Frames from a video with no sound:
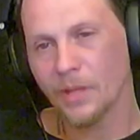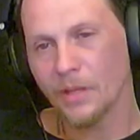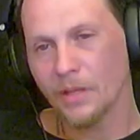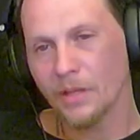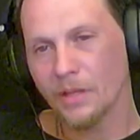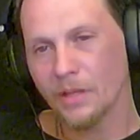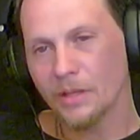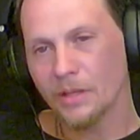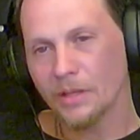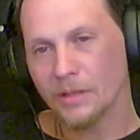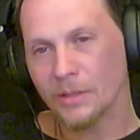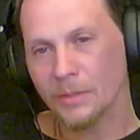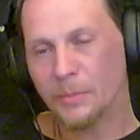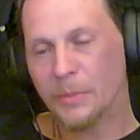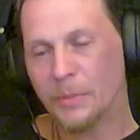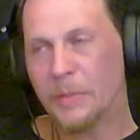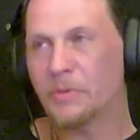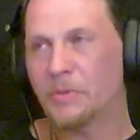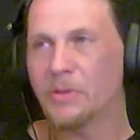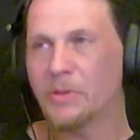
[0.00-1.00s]
If people
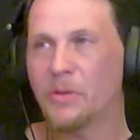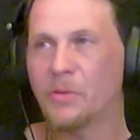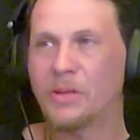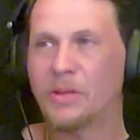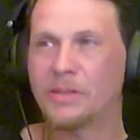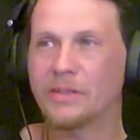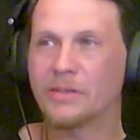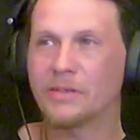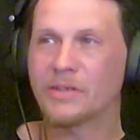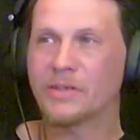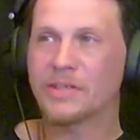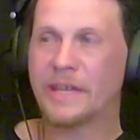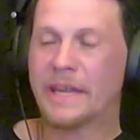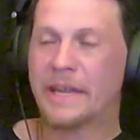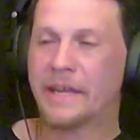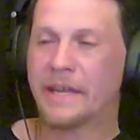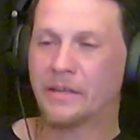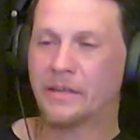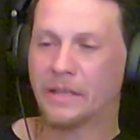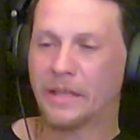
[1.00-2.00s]
don't understand
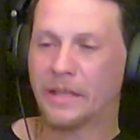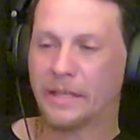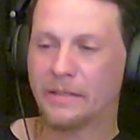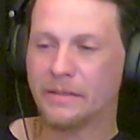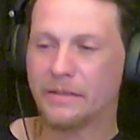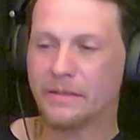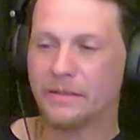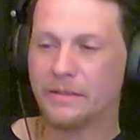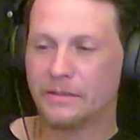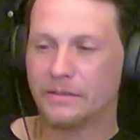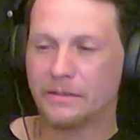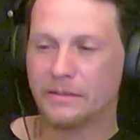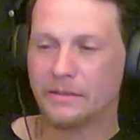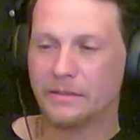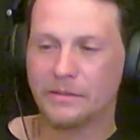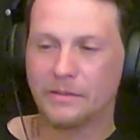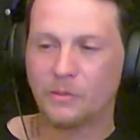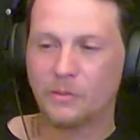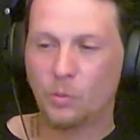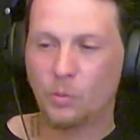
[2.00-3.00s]
like
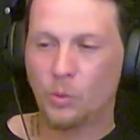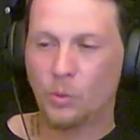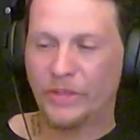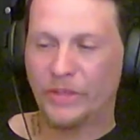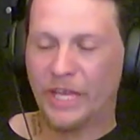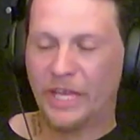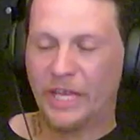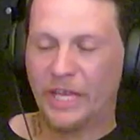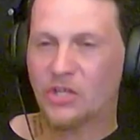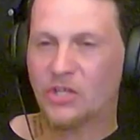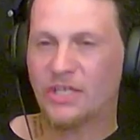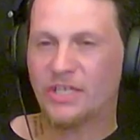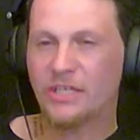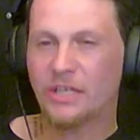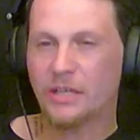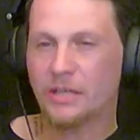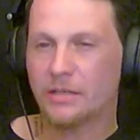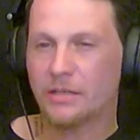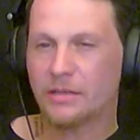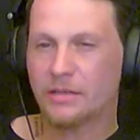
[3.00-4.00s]
what that shit does,
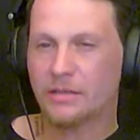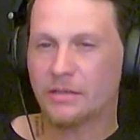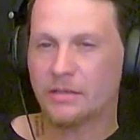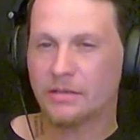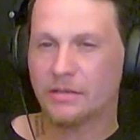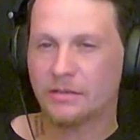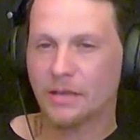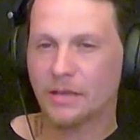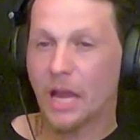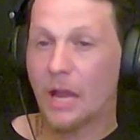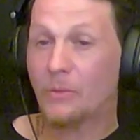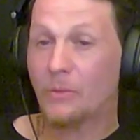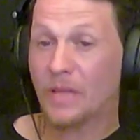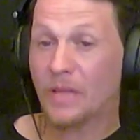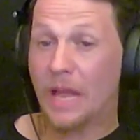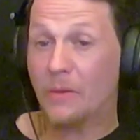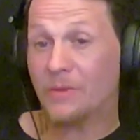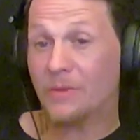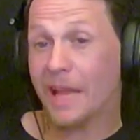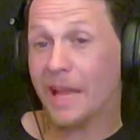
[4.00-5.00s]
and I
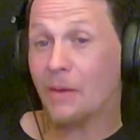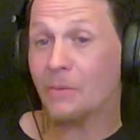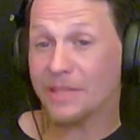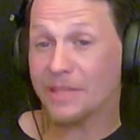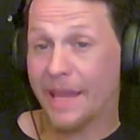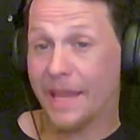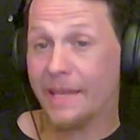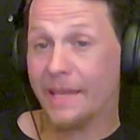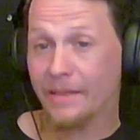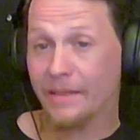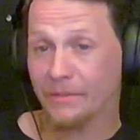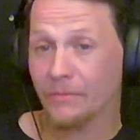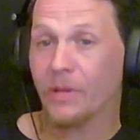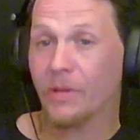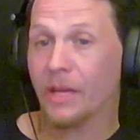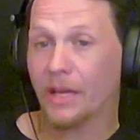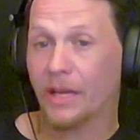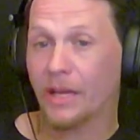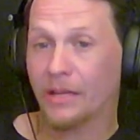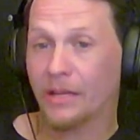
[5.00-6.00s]
was 8 when I got
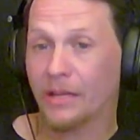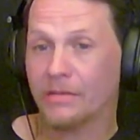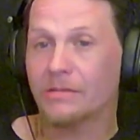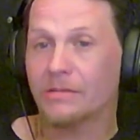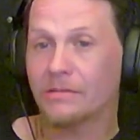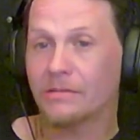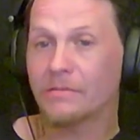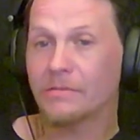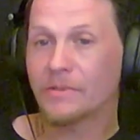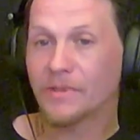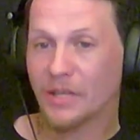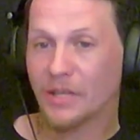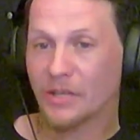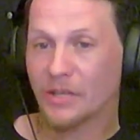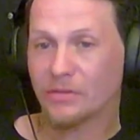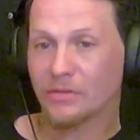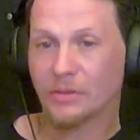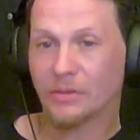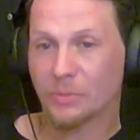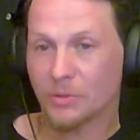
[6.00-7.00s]
sexually
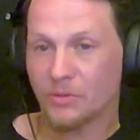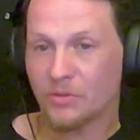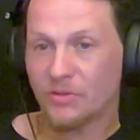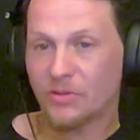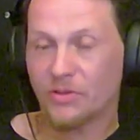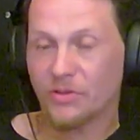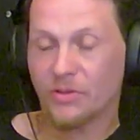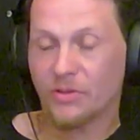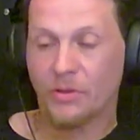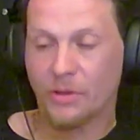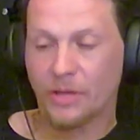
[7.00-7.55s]
abused, and